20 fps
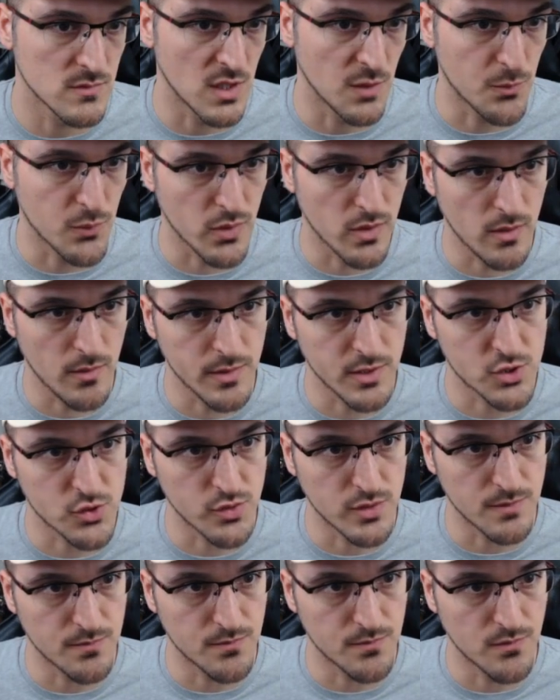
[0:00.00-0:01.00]
They probably should
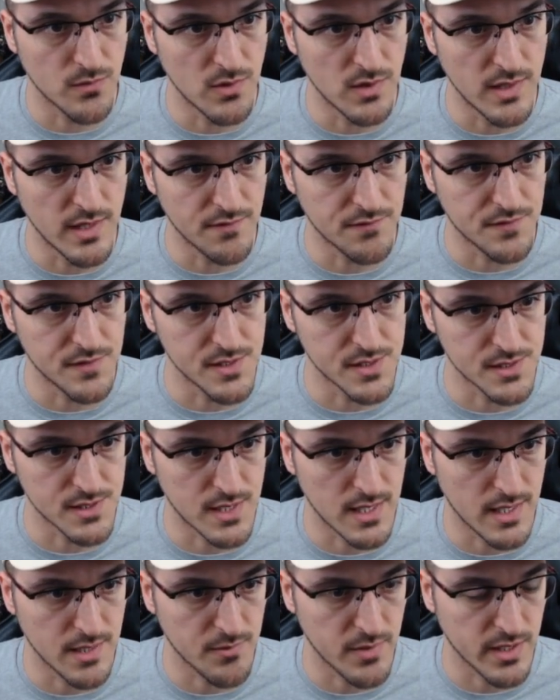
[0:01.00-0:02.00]
have left this
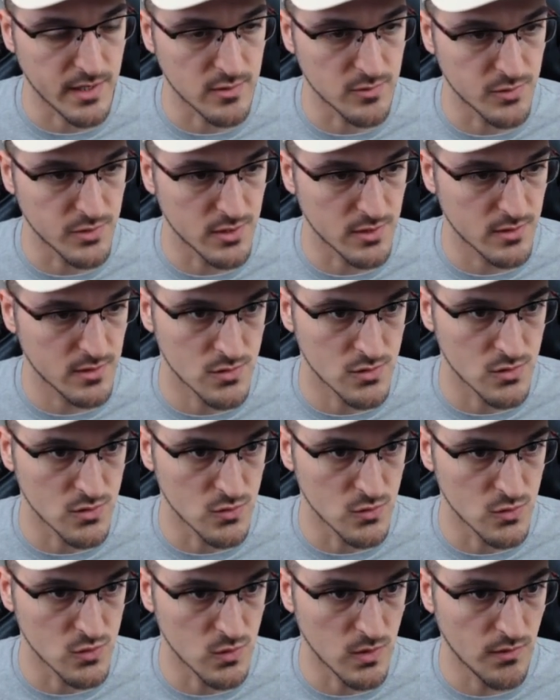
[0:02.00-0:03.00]
guy back to block. So
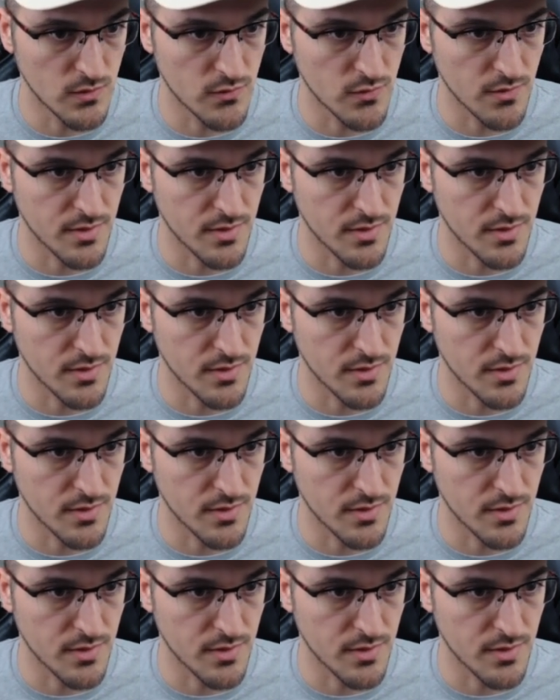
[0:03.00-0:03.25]
swing for